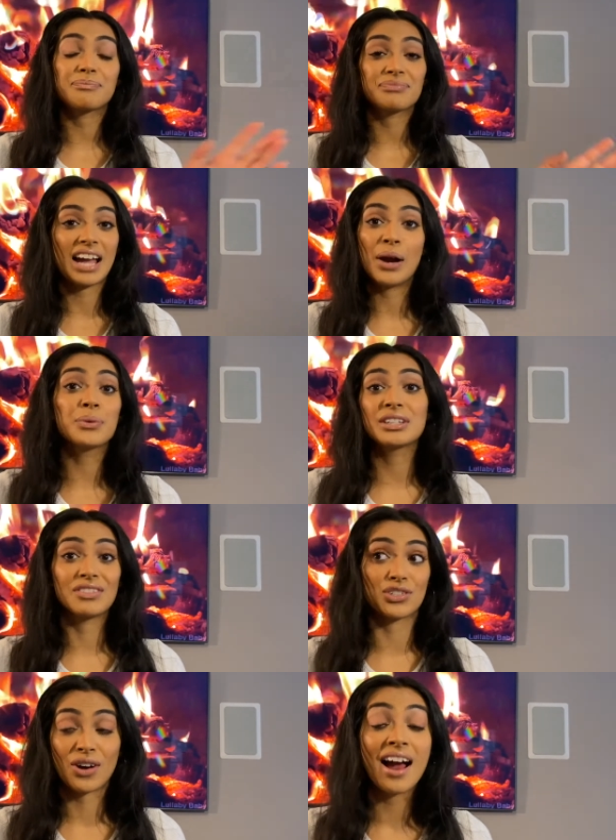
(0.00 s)
I wouldn't even
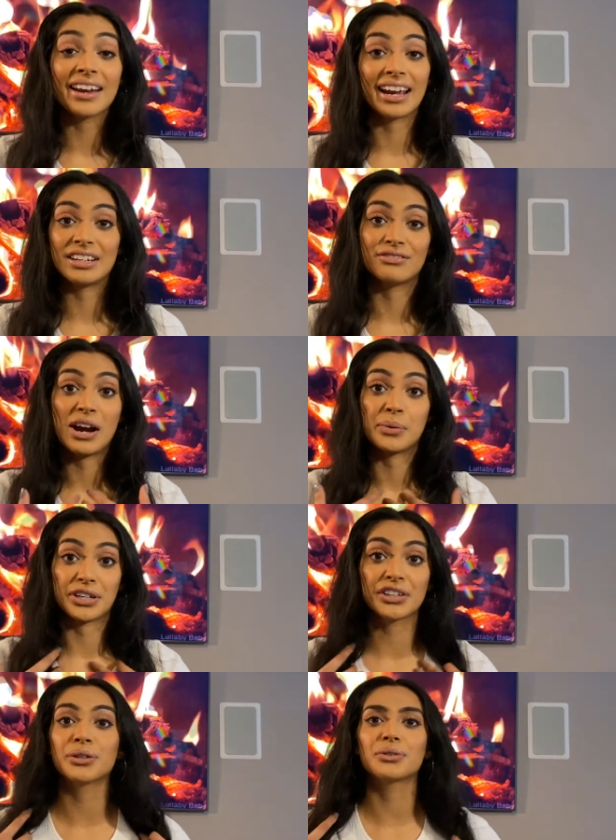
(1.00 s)
try again if I were
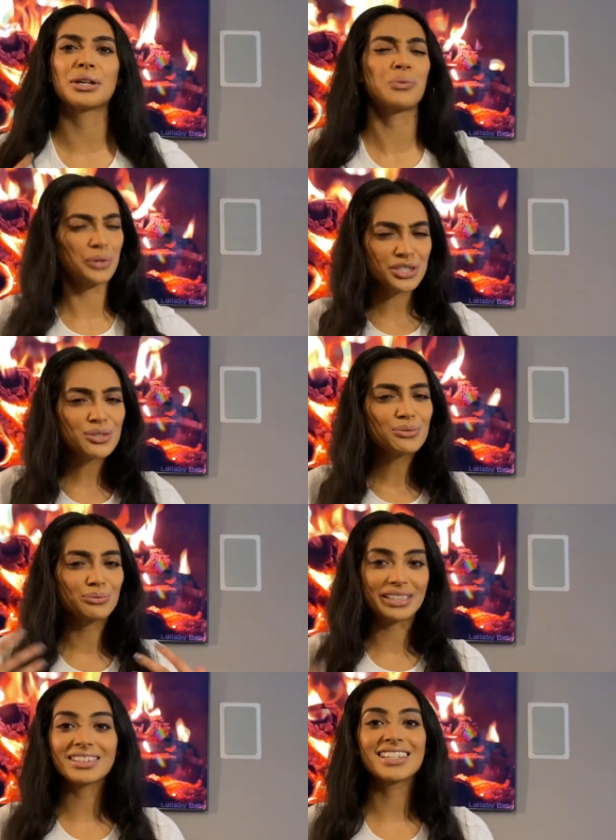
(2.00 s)
you? Like, would you
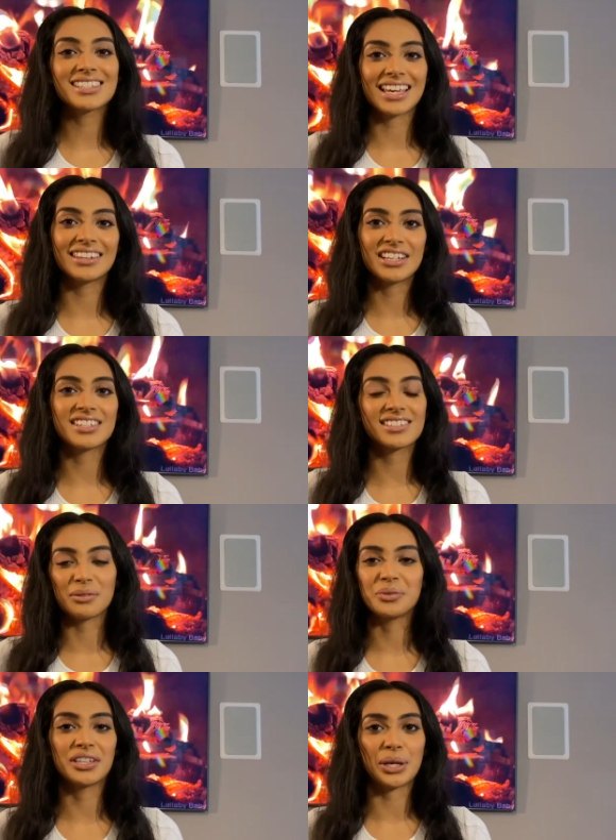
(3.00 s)
really say that to
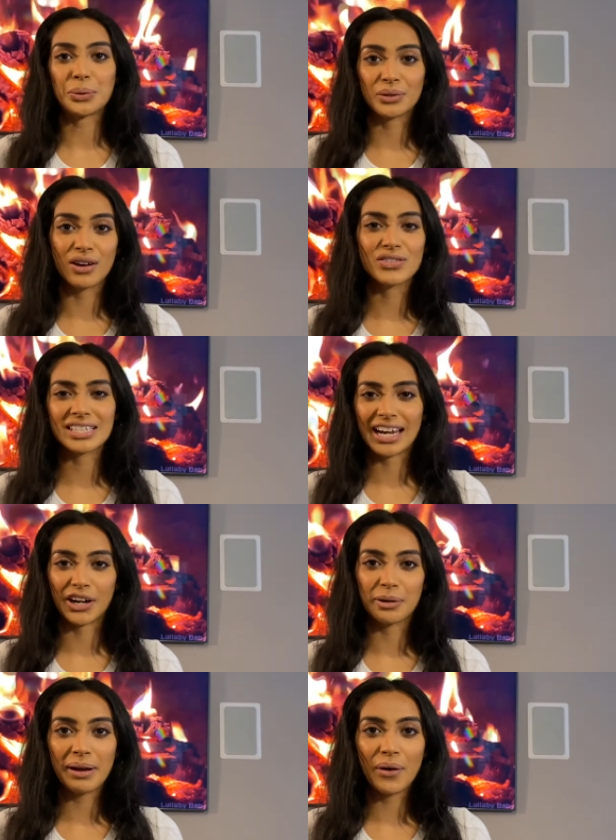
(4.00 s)
someone that you loved and care
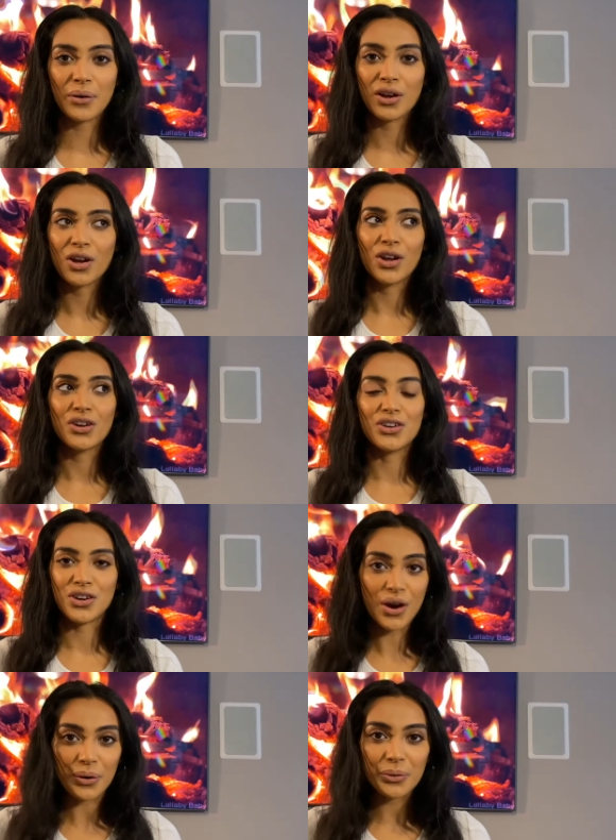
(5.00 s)
about?
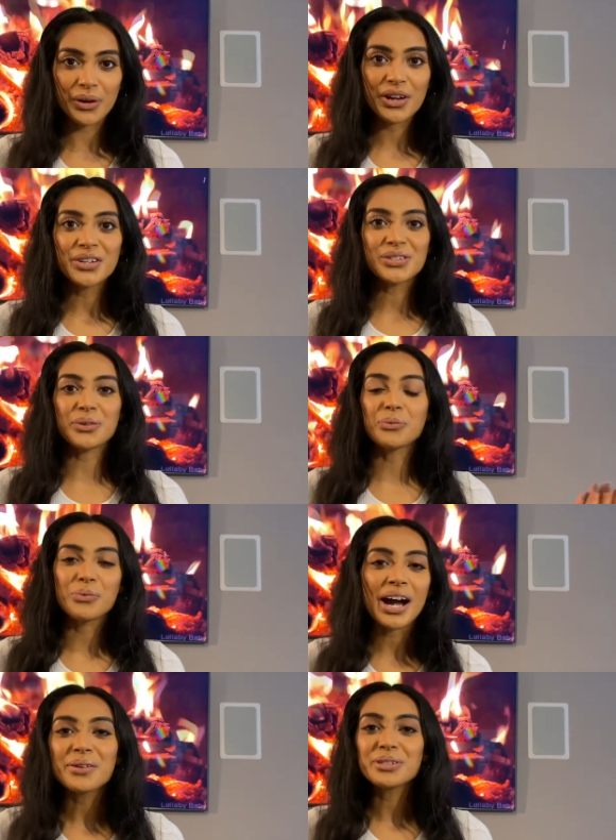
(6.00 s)
No. So
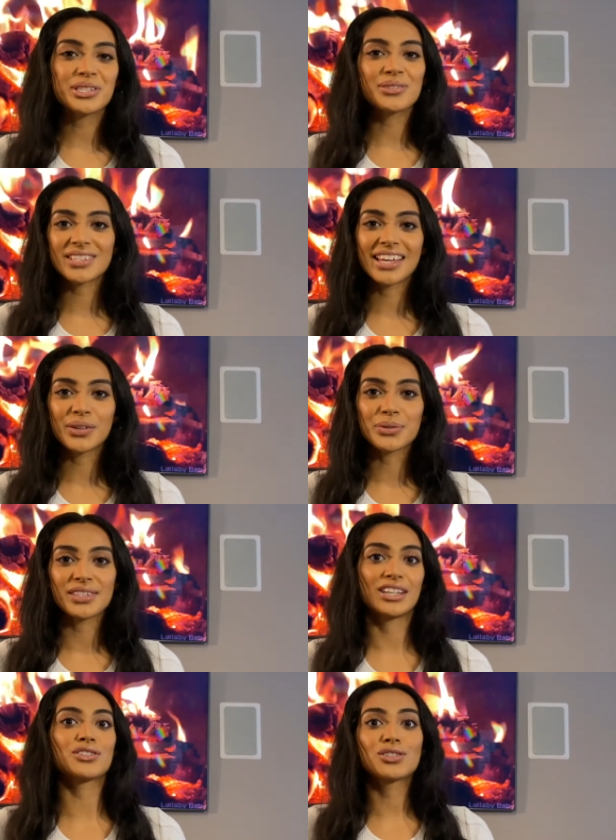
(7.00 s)
why would you say those
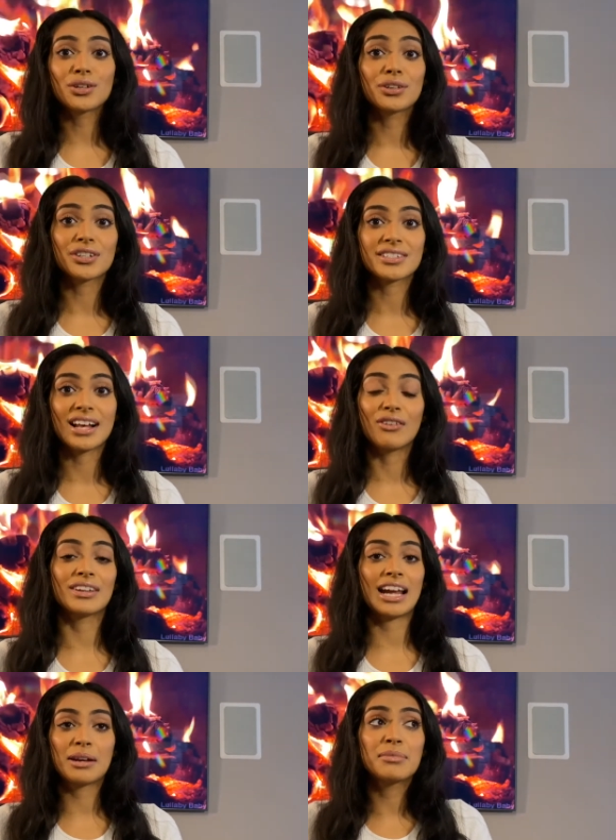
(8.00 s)
things to yourself? And
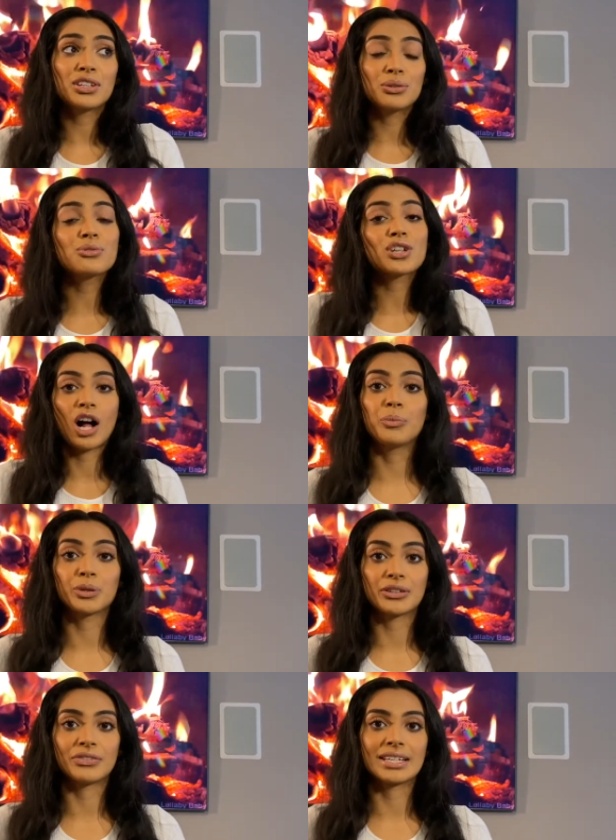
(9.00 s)
I am a huge culprit
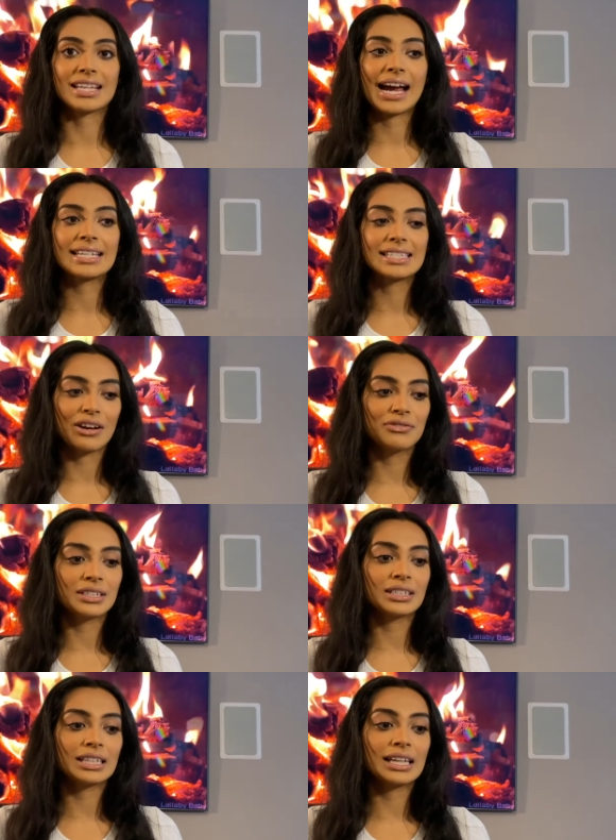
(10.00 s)
of this. I
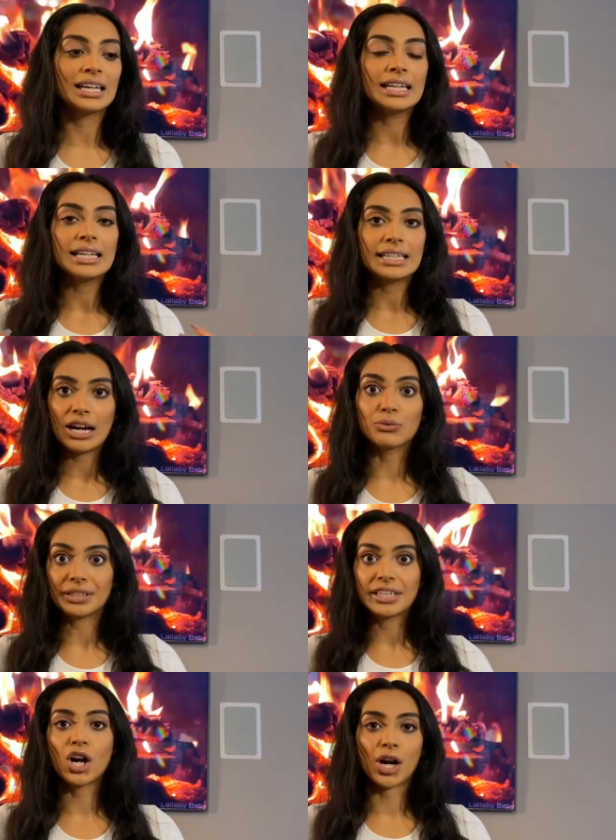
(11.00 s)
definitely get
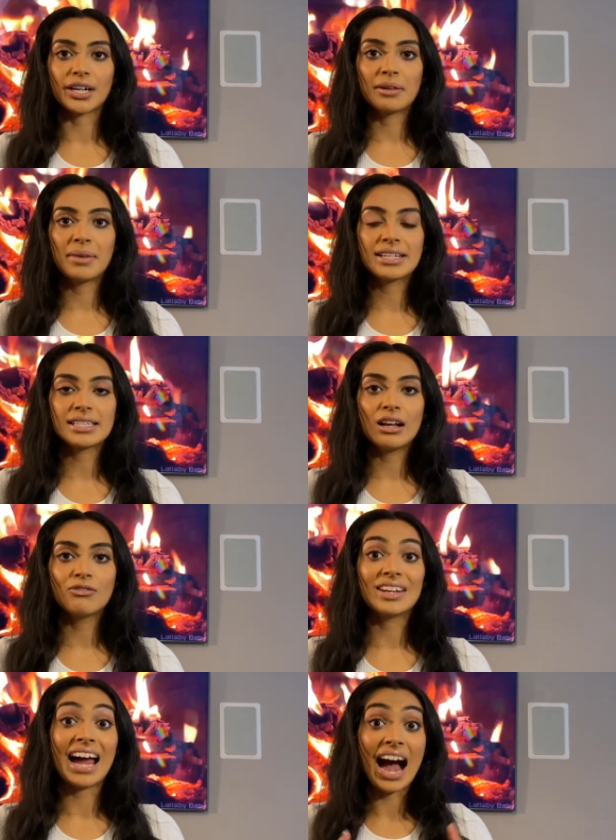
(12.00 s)
really hard on myself,
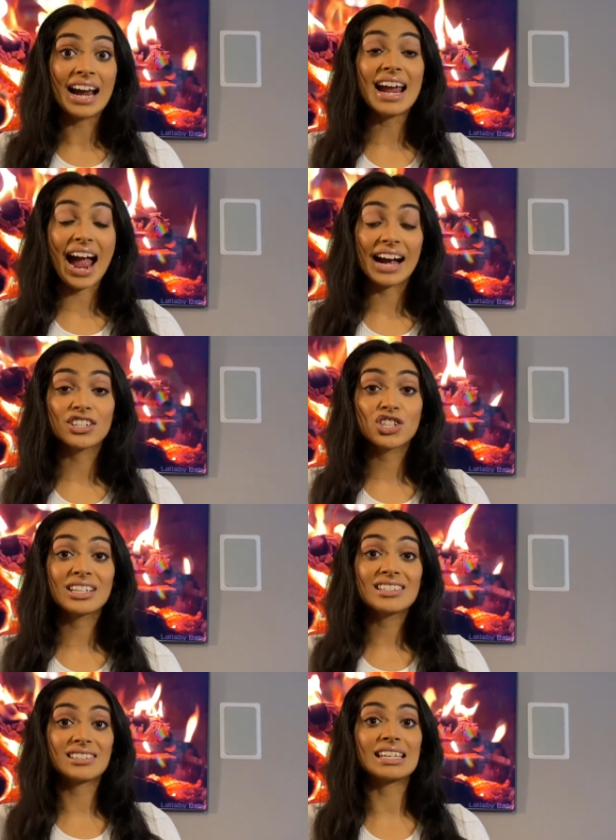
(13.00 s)
and I actually
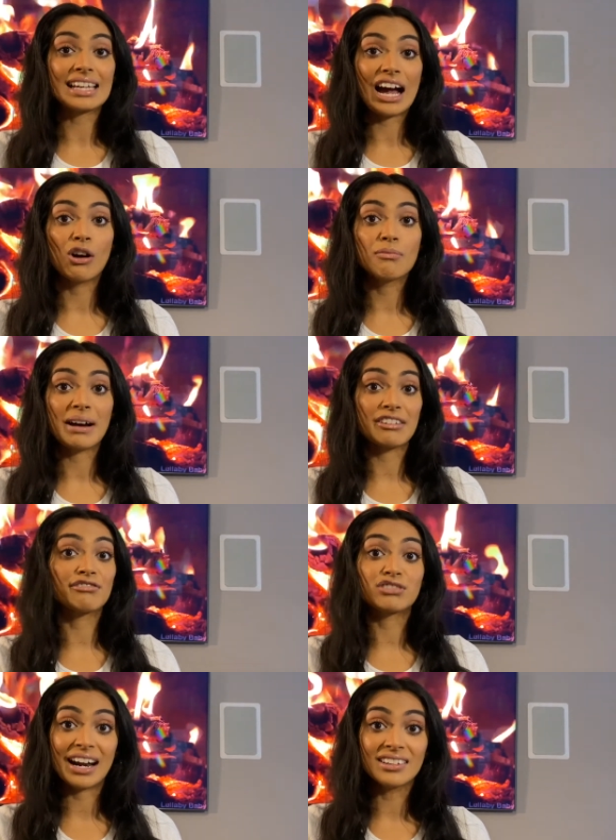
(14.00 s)
seek out my
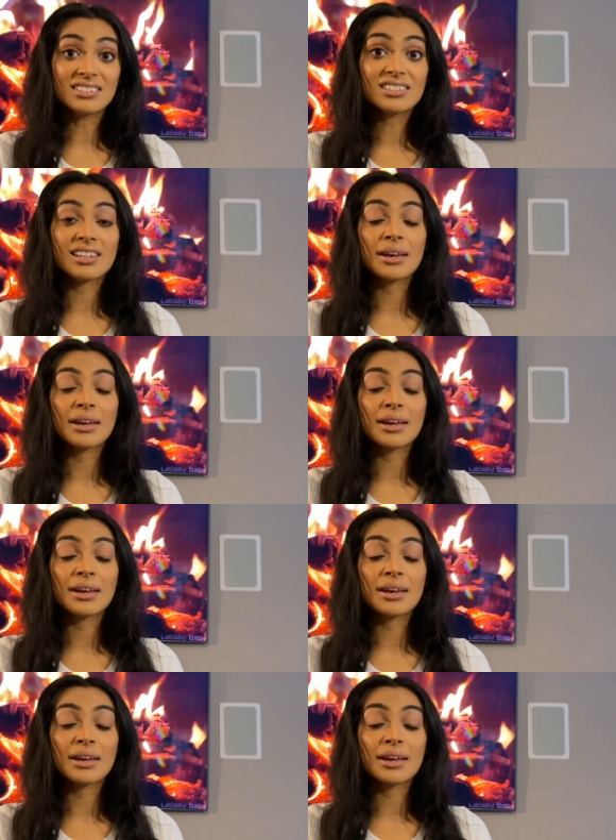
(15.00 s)
friends